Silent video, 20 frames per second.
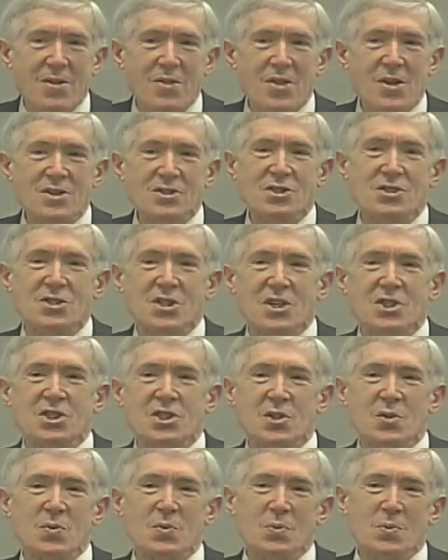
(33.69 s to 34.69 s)
This
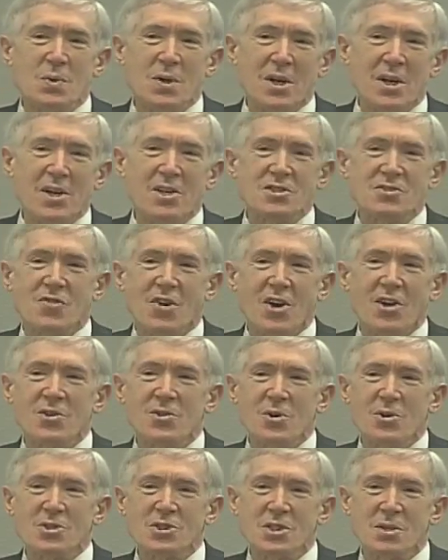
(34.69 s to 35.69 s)
issue really is very
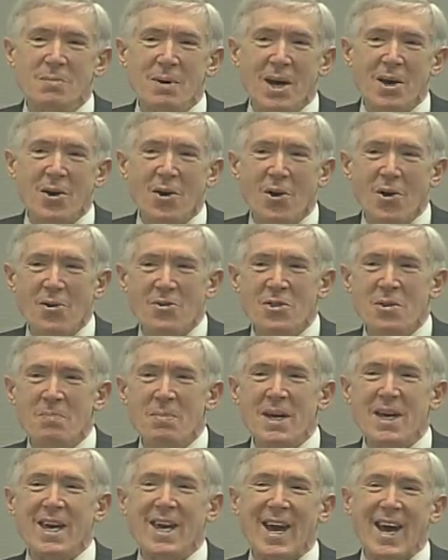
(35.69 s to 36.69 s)
close to my heart. The
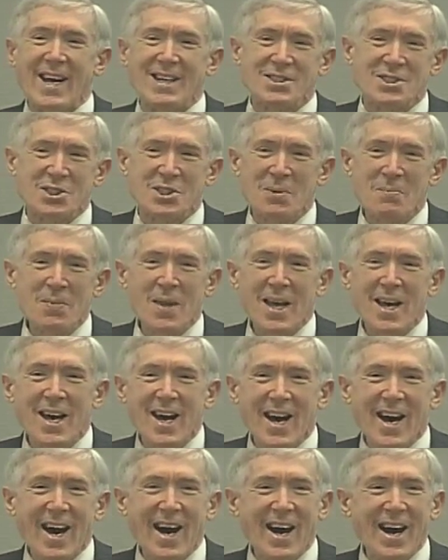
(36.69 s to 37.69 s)
big cats,
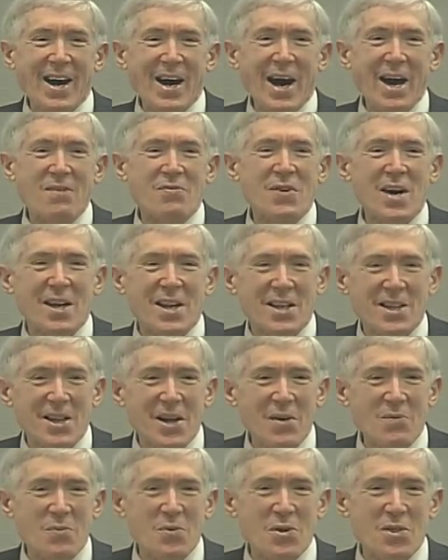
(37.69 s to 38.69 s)
I fell in
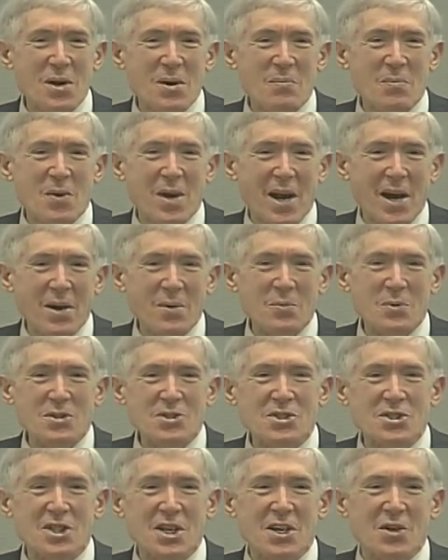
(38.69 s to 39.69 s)
love with them when I
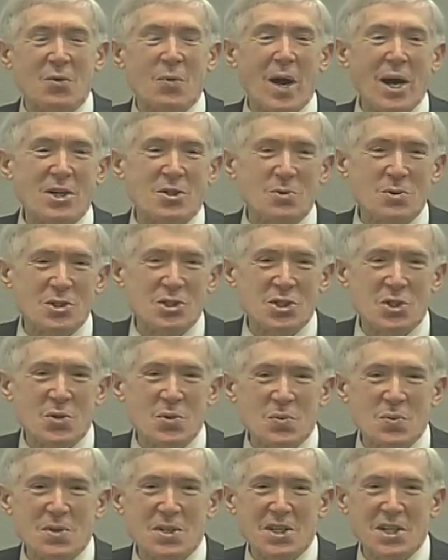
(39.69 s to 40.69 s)
was a graduate
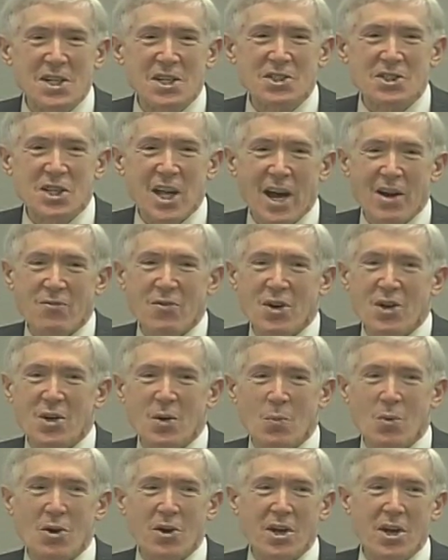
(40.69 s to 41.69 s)
student in East Africa
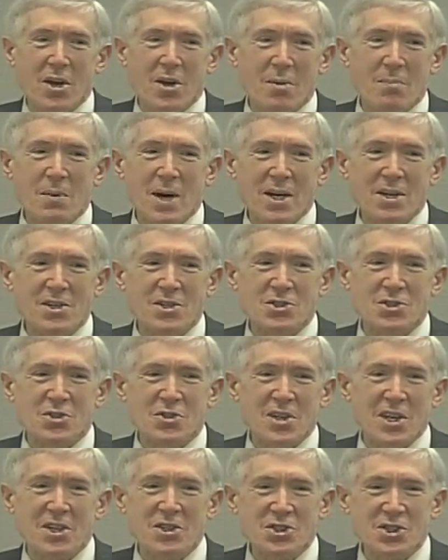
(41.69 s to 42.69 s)
working on my
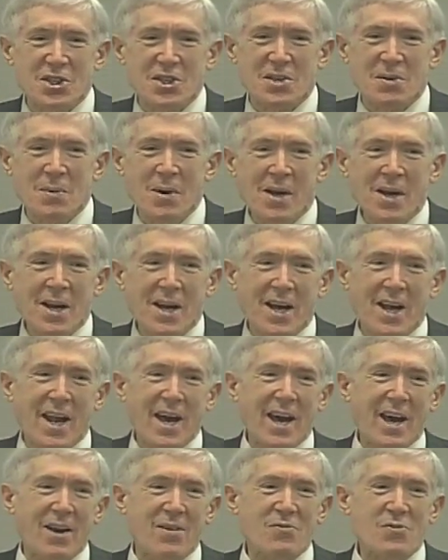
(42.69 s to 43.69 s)
dissertation, and I
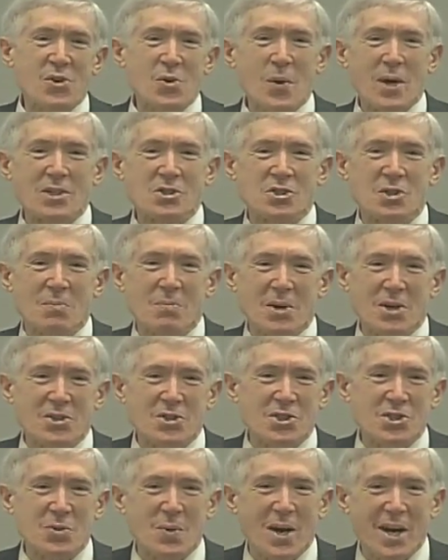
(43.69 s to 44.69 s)
had a few extra
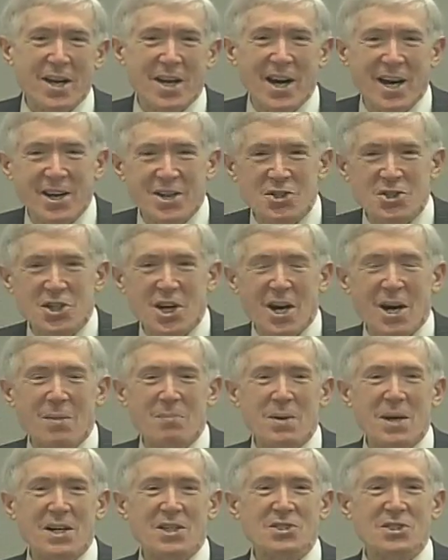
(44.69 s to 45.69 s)
months, so I got a
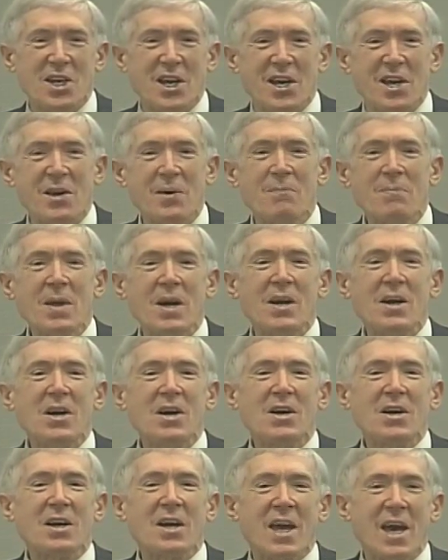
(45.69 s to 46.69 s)
job as a
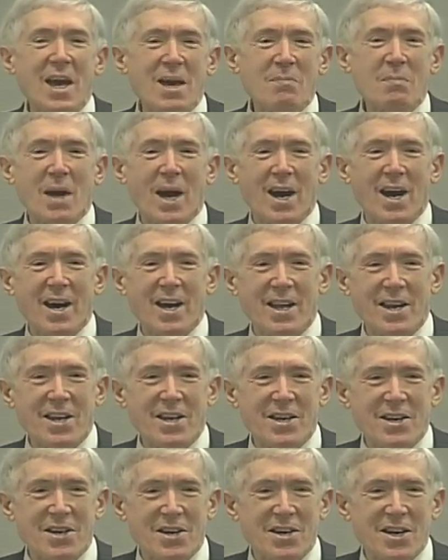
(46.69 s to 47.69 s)
game guide
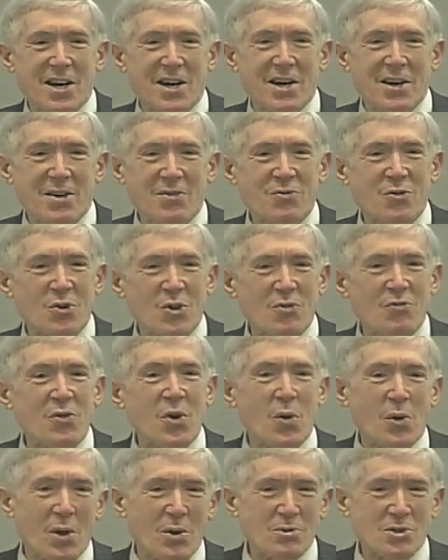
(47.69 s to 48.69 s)
for
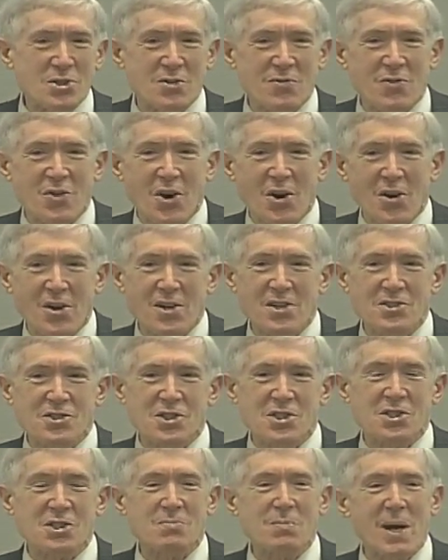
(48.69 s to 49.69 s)
photo safaris
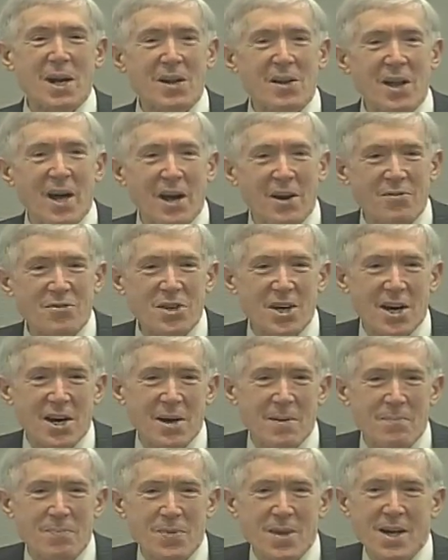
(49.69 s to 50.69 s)
and spent a lot of
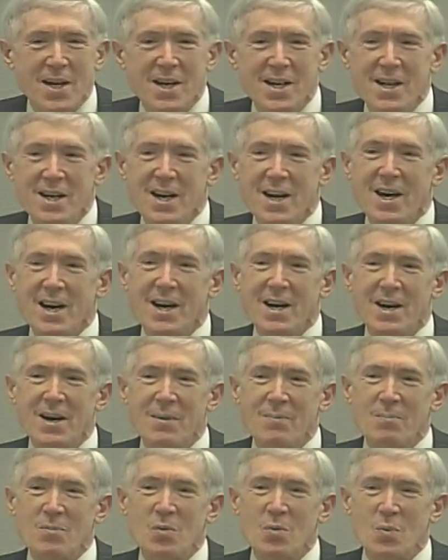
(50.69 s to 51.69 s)
time
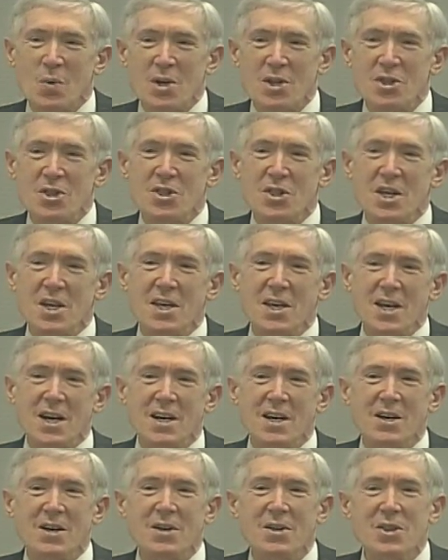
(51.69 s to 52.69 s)
with
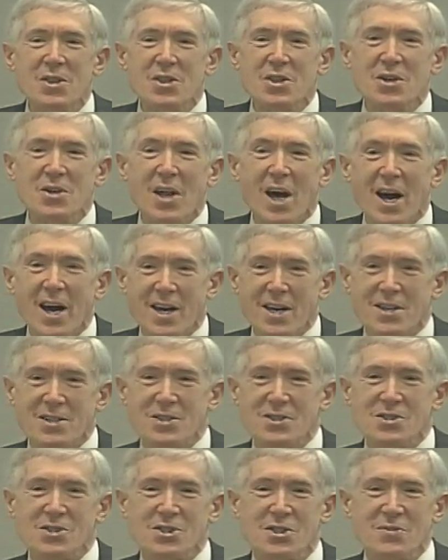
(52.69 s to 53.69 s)
the
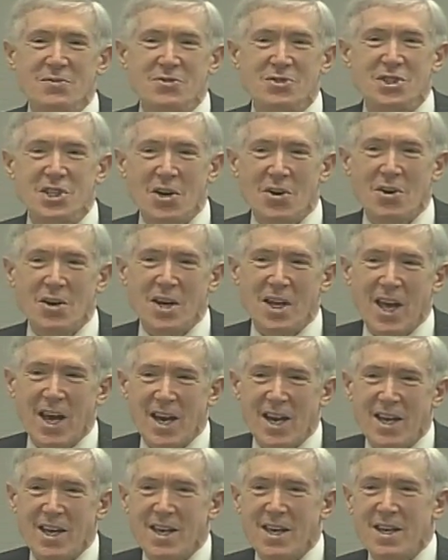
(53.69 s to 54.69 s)
lions of
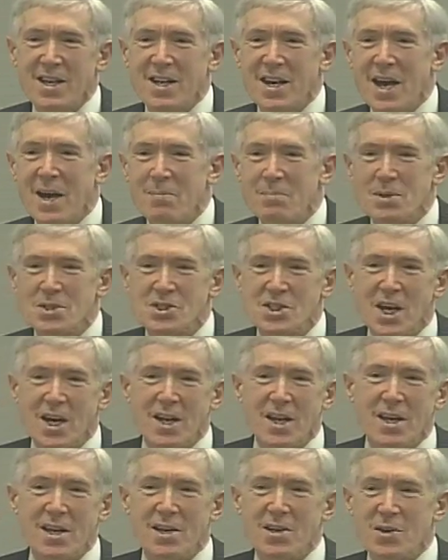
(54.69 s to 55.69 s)
Serengeti and
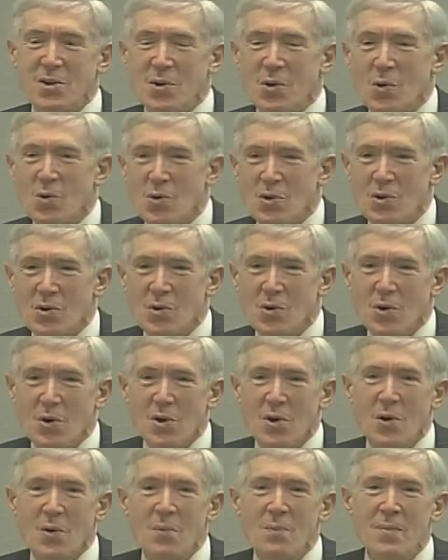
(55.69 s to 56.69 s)
Amboseli and
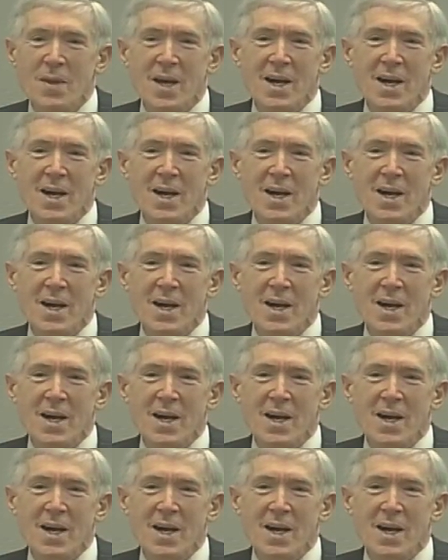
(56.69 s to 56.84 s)
Ngorongoro.